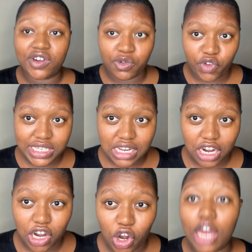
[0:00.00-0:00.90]
have wasted a
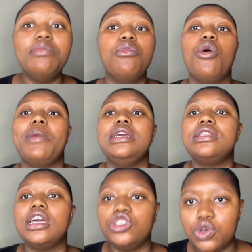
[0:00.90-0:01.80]
lot more money
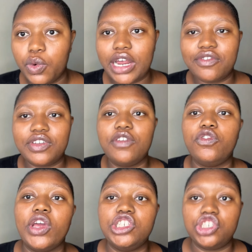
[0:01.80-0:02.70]
than you would have if
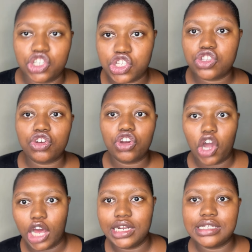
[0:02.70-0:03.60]
you had just
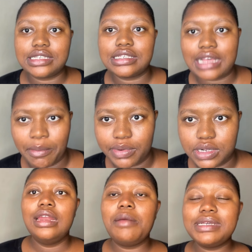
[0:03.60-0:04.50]
gotten
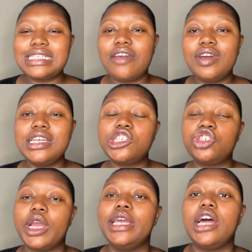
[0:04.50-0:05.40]
samples number seven is
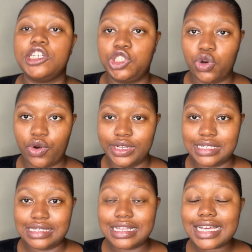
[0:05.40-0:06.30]
trade assurance
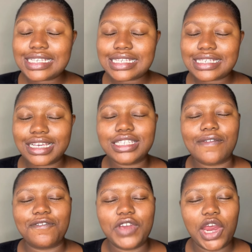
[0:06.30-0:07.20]
this is
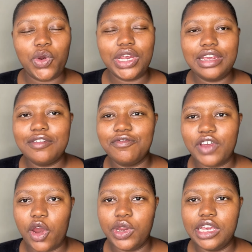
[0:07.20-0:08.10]
very
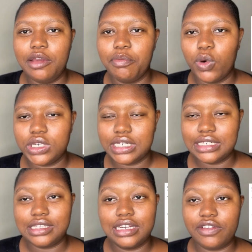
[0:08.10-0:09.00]
very
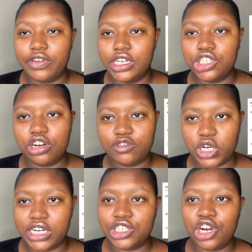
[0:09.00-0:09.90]
important the definition of
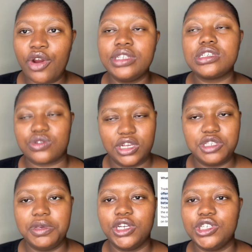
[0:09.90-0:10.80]
trade assurance is going
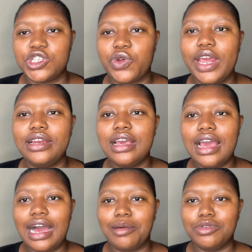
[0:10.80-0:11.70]
to be on your screen
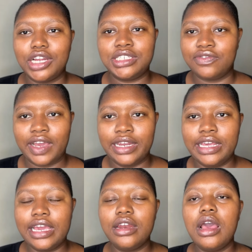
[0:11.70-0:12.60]
i'm not
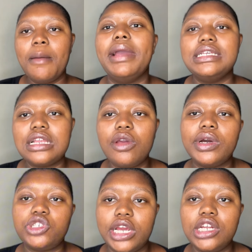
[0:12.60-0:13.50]
defining it basically what
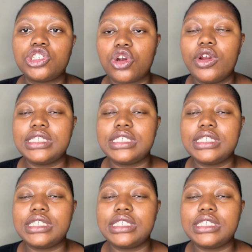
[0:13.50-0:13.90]
trade assurance